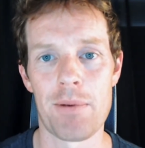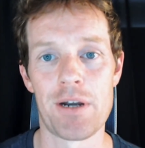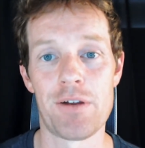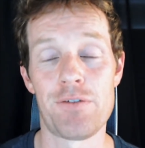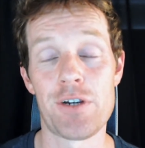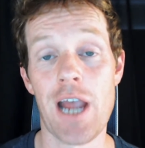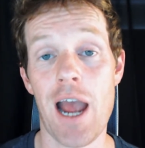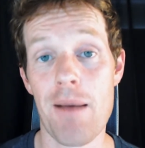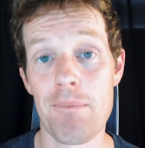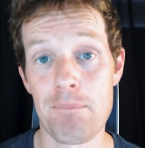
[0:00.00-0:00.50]
And if
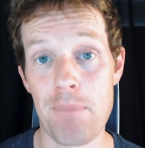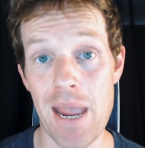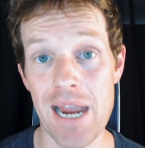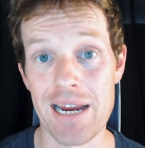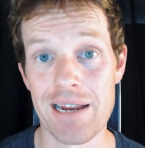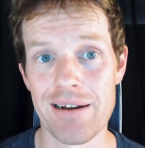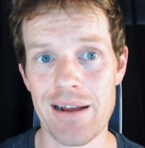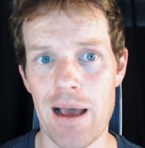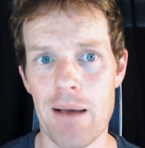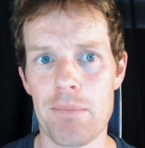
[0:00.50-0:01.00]
you can't
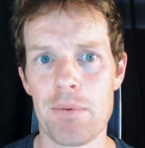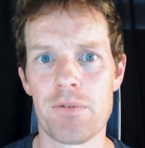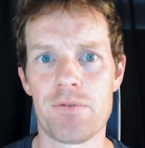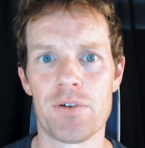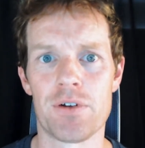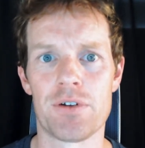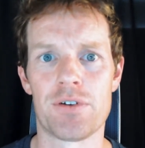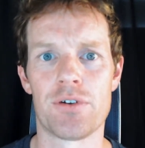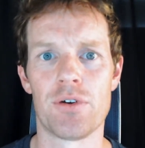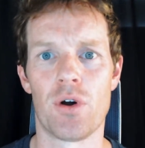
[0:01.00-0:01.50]
back it up, if
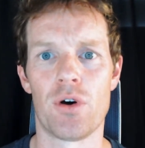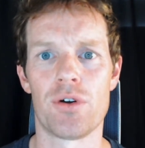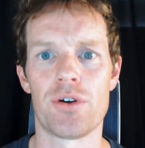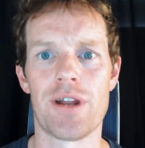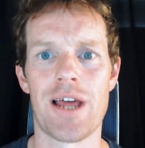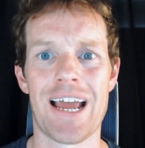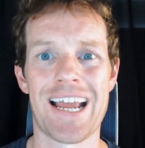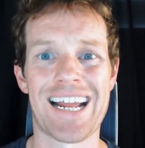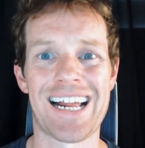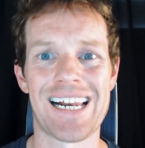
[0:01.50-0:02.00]
it's not
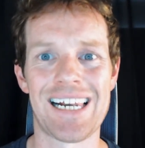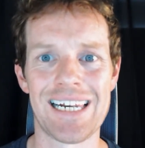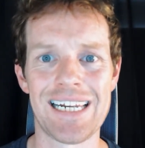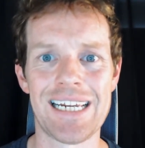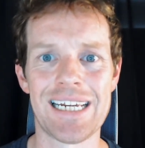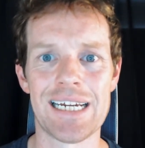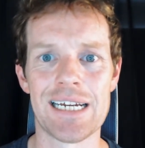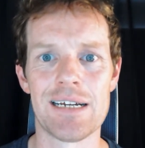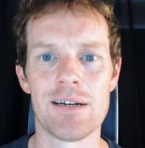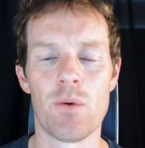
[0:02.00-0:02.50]

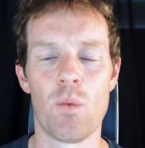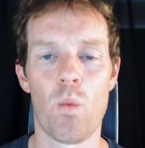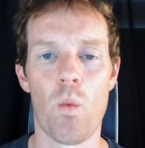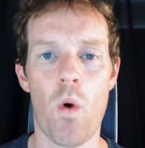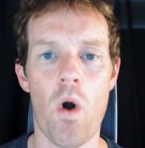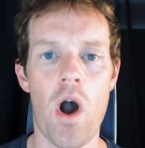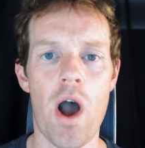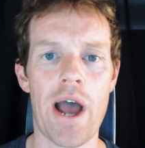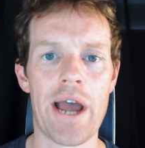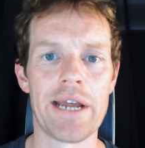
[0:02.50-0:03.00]
clear
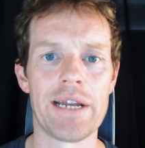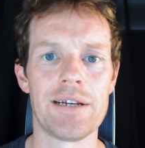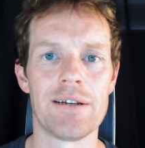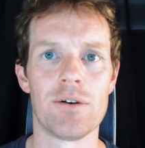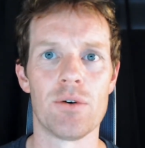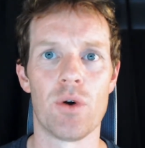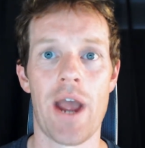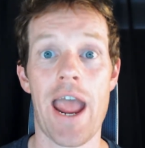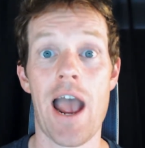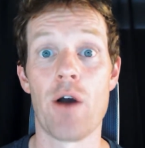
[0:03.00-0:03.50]
why
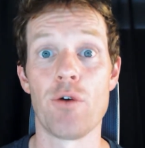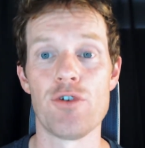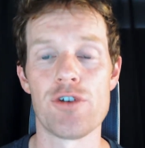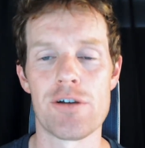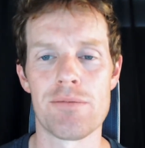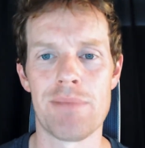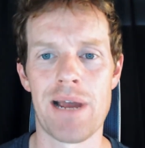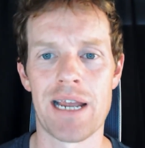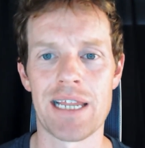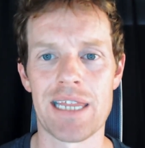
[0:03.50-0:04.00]
or how you
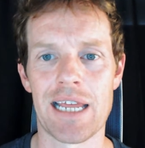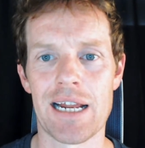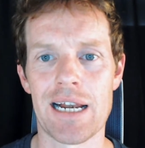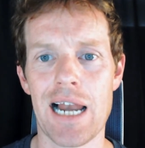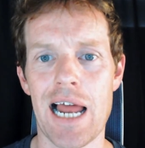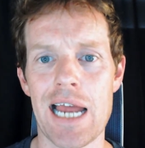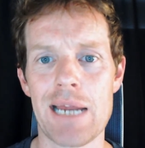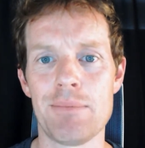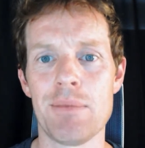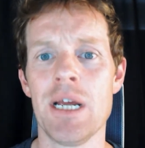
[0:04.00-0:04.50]
can make that
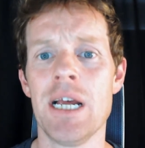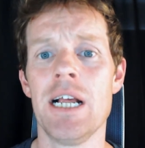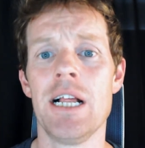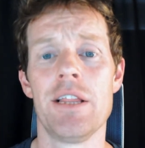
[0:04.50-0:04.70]
claim,